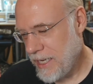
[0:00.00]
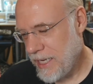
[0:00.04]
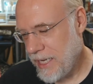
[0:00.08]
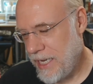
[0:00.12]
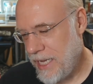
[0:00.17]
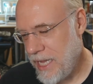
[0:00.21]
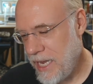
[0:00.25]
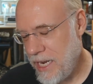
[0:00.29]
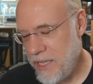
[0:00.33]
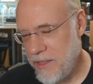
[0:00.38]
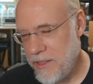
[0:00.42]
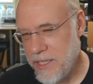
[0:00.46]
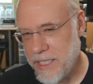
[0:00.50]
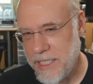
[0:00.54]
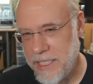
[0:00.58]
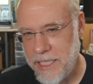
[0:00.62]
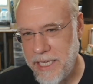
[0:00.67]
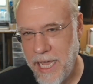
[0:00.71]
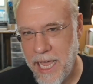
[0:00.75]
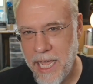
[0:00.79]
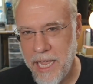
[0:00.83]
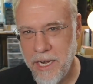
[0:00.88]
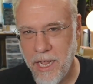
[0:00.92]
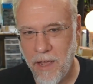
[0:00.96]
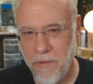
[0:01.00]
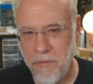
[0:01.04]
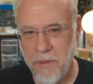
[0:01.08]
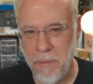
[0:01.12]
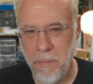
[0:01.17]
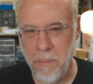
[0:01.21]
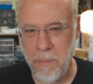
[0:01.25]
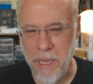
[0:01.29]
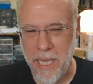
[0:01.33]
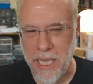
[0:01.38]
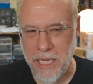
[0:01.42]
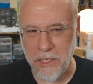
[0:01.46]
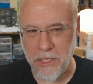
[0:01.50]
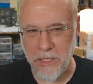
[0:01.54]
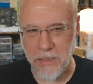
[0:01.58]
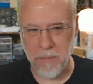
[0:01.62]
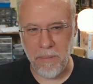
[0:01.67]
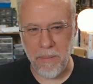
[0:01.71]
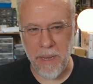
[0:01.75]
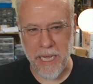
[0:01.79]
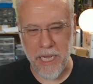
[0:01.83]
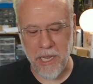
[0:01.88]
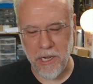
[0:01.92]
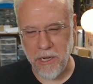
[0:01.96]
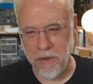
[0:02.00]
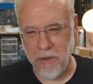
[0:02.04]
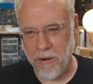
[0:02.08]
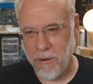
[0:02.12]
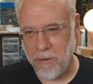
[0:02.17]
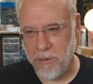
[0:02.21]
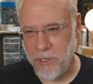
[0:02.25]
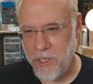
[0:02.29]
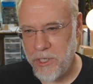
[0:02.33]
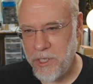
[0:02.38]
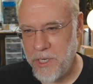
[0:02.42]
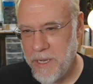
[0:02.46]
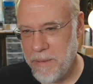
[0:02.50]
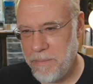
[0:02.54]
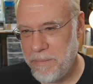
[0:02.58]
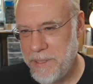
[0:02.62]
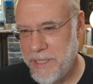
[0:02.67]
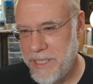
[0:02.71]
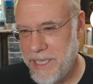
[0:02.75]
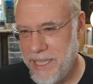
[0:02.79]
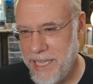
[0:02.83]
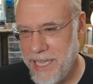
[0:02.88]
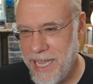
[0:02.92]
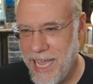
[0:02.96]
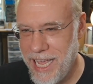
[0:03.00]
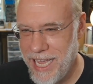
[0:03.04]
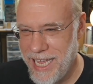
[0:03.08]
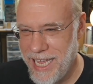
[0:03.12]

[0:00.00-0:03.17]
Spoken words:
getting the sand off the beach and making your own chips in